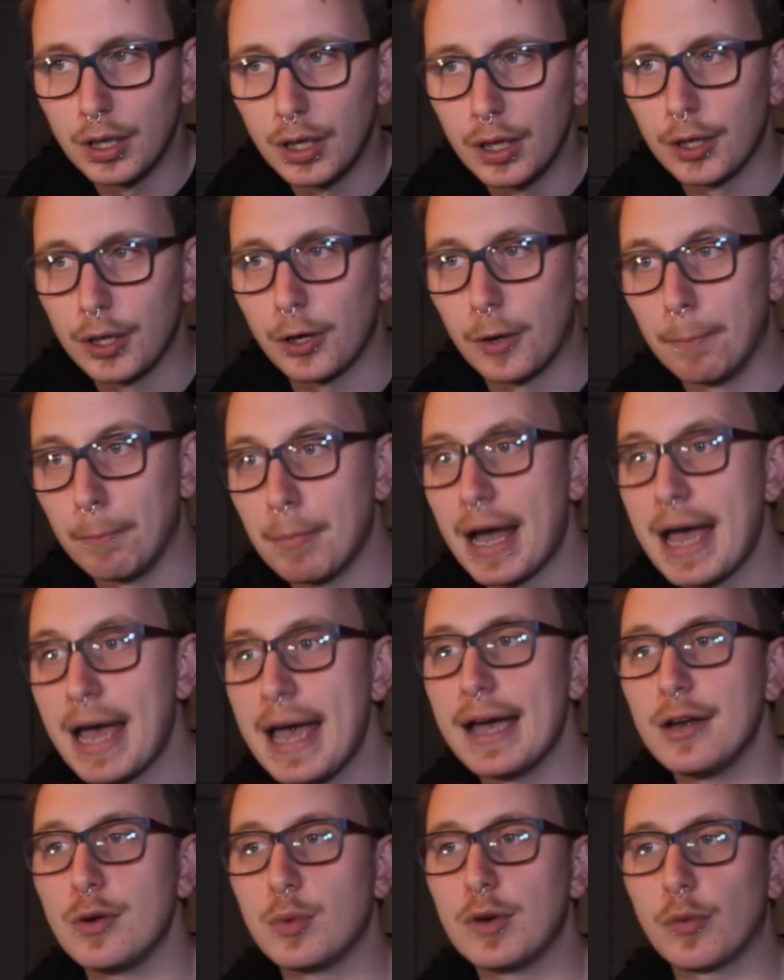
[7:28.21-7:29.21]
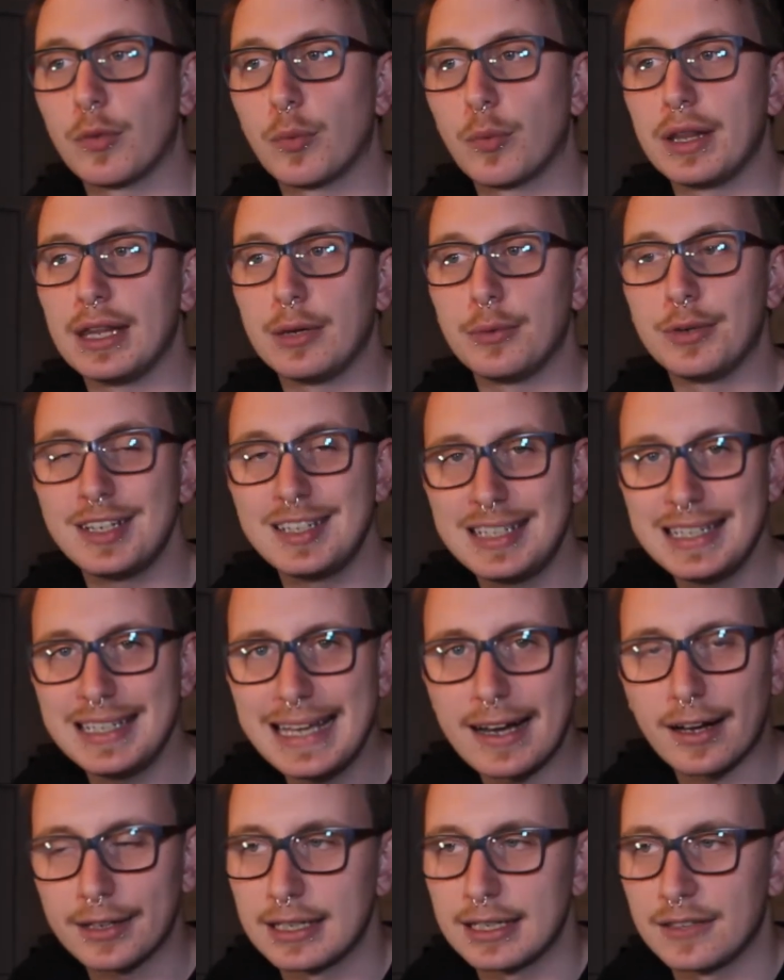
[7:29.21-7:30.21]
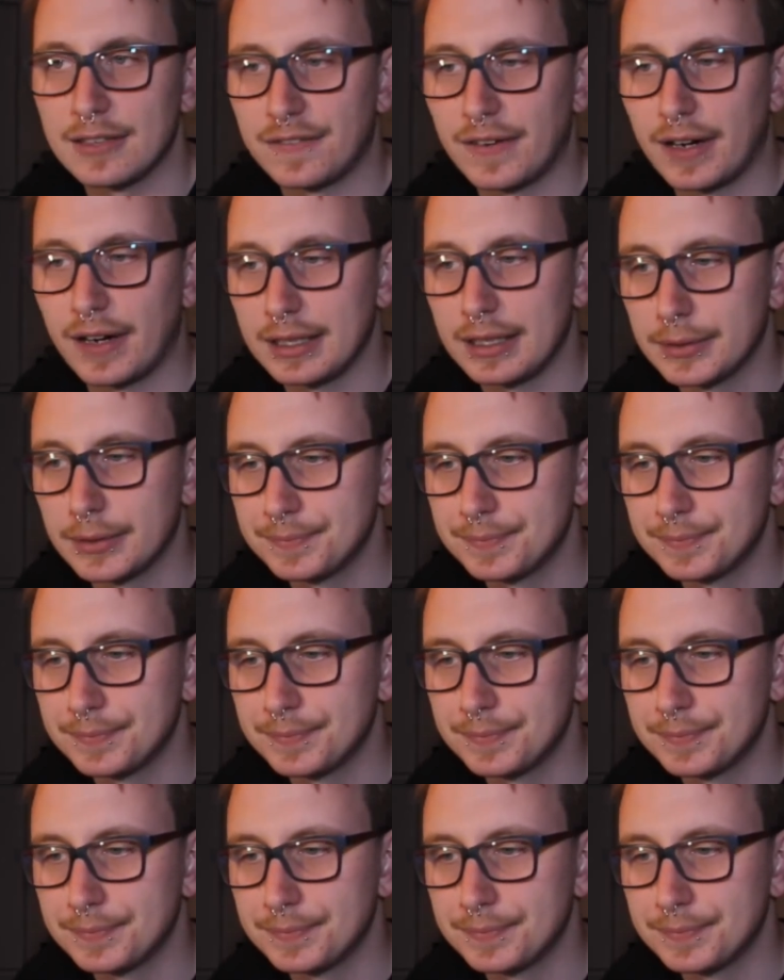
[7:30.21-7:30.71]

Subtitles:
compared with when they were de-identified.